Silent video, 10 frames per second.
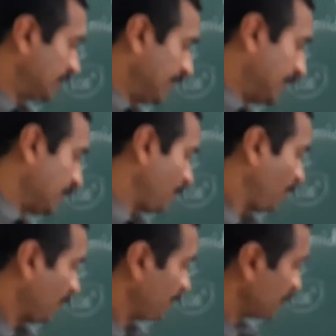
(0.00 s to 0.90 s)
here.
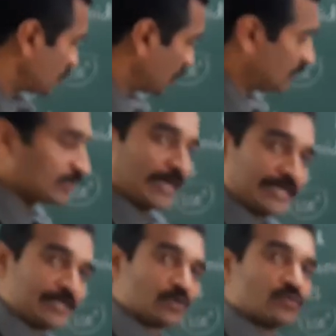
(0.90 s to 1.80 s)
So I
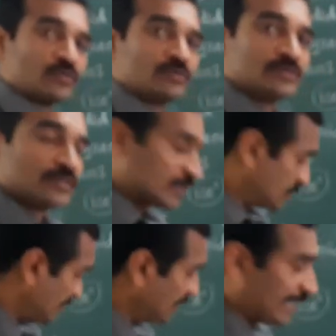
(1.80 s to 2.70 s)
need to
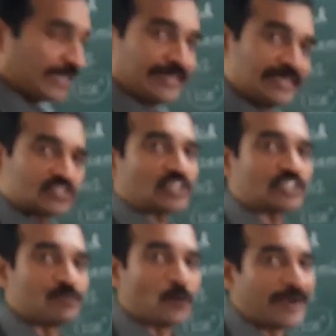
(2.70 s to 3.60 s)
see the
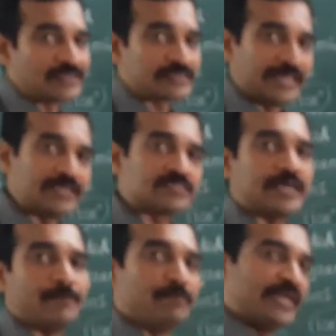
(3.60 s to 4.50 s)
intersection points, that is
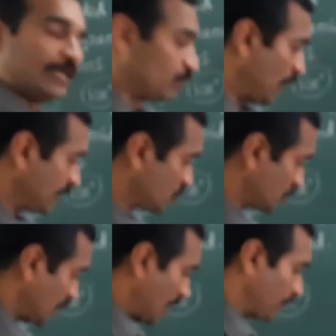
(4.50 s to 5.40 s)
the meeting points
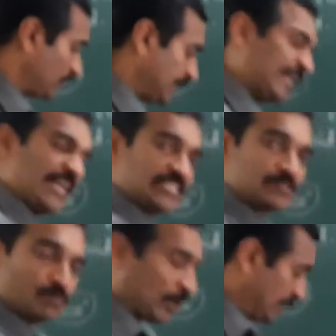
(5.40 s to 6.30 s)
of
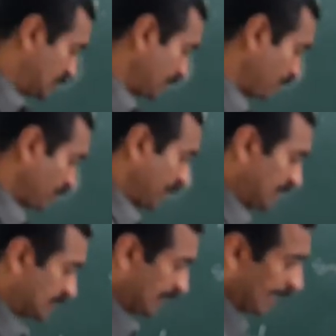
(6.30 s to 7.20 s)
each points, that
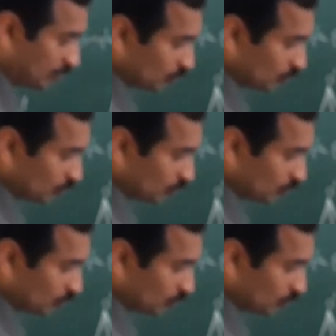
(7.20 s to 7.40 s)
is A to